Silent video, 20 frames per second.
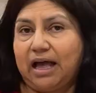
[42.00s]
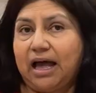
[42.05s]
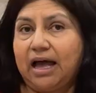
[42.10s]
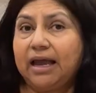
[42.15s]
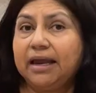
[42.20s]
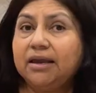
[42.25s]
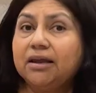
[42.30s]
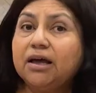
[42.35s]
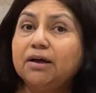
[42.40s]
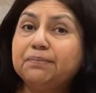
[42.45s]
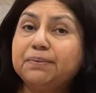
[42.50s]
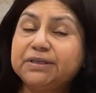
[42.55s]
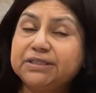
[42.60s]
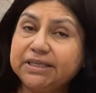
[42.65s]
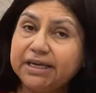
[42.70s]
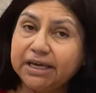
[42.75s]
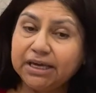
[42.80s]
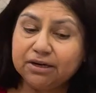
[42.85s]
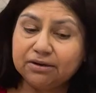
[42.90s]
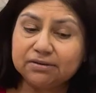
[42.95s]
I love
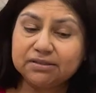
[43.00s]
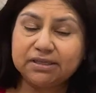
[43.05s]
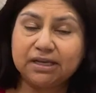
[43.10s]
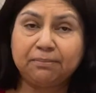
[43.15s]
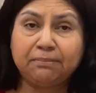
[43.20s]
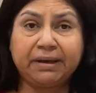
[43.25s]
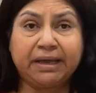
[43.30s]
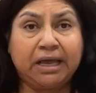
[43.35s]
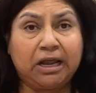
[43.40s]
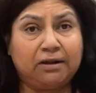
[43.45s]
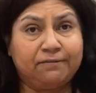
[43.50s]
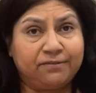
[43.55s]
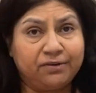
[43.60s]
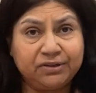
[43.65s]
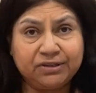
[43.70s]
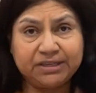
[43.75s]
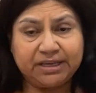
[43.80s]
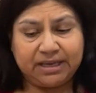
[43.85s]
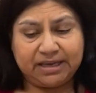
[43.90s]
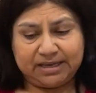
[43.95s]
potatoes on my
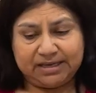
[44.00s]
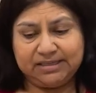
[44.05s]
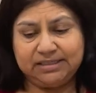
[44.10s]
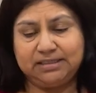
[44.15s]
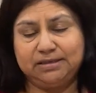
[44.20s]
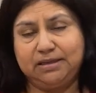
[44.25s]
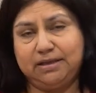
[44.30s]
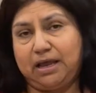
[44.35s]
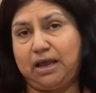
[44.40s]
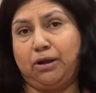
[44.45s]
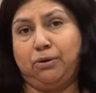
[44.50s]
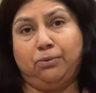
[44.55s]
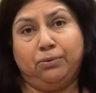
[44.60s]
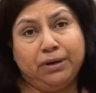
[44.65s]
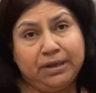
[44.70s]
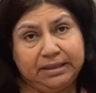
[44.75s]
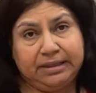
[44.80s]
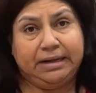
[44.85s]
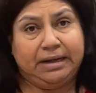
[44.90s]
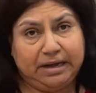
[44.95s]
albondigas. I
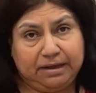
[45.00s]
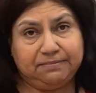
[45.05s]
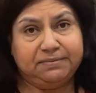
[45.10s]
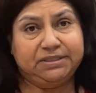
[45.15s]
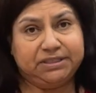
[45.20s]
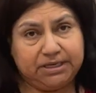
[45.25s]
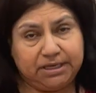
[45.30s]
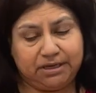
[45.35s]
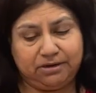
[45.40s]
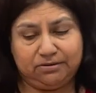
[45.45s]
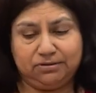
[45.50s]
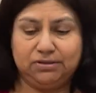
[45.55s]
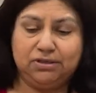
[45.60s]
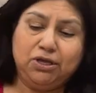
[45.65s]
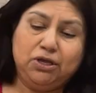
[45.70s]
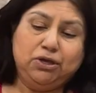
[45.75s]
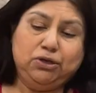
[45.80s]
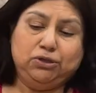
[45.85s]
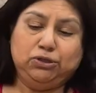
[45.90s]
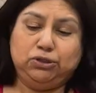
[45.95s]
really love potatoes.
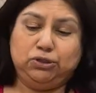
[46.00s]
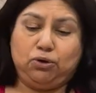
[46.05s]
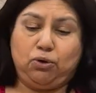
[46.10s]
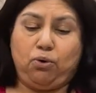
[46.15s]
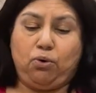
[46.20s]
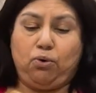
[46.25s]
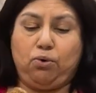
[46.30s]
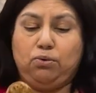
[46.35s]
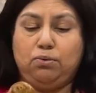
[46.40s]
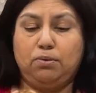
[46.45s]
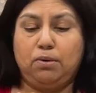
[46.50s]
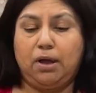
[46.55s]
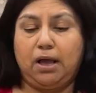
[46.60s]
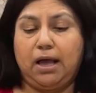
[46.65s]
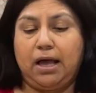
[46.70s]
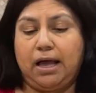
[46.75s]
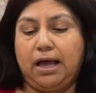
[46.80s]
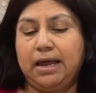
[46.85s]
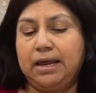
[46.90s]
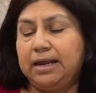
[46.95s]
So
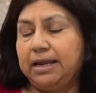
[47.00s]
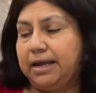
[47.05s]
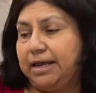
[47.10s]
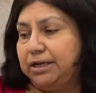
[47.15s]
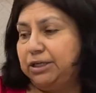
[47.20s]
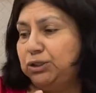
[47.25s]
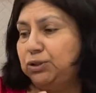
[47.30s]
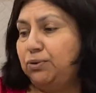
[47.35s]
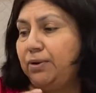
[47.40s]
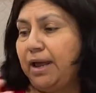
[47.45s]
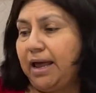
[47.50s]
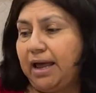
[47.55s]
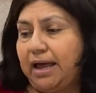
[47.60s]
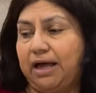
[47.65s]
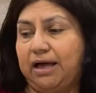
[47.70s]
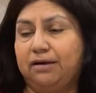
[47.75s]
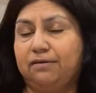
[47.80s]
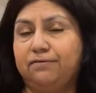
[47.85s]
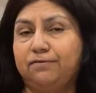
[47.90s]
I like to have